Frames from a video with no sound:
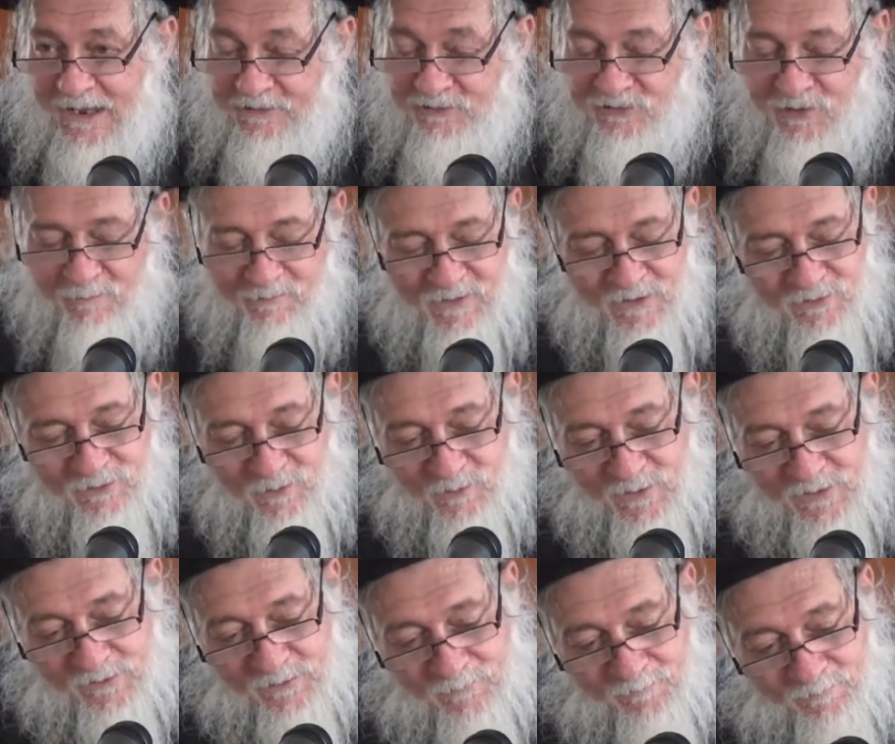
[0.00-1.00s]
add something to it.
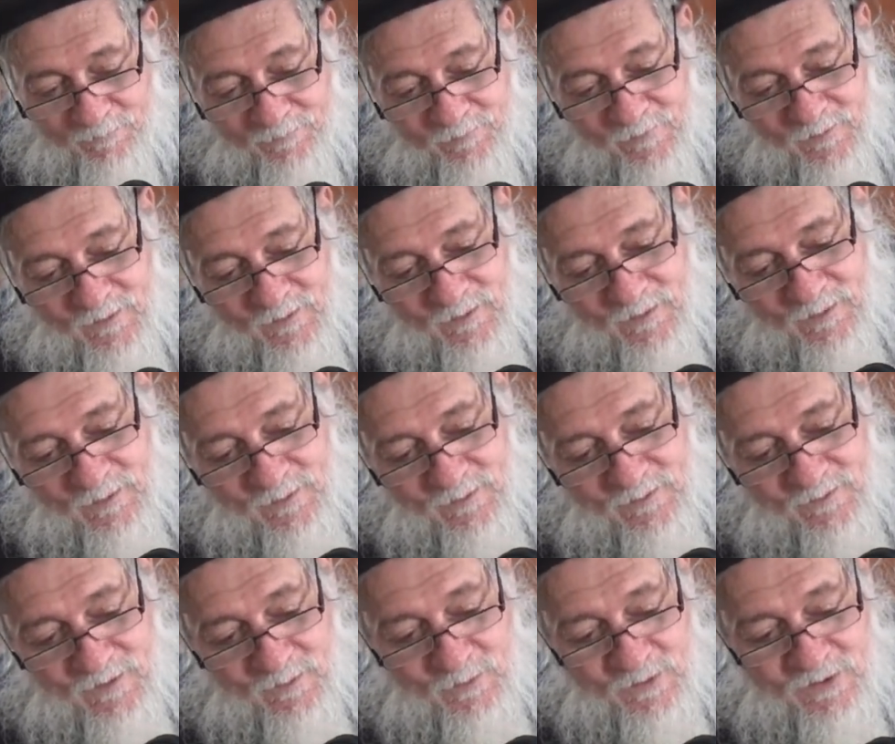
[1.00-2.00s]

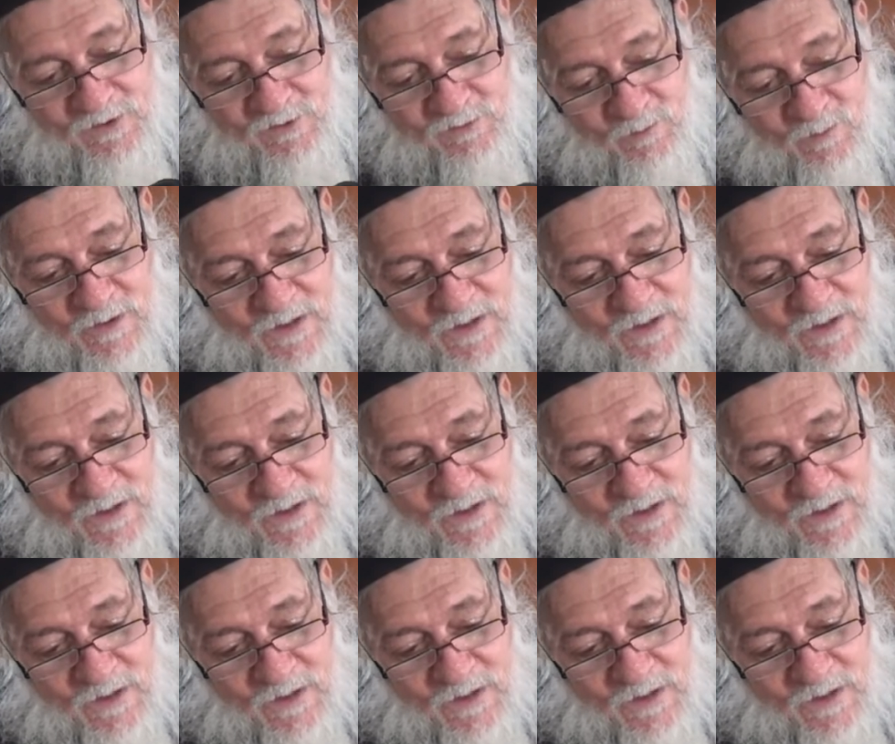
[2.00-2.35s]
And with this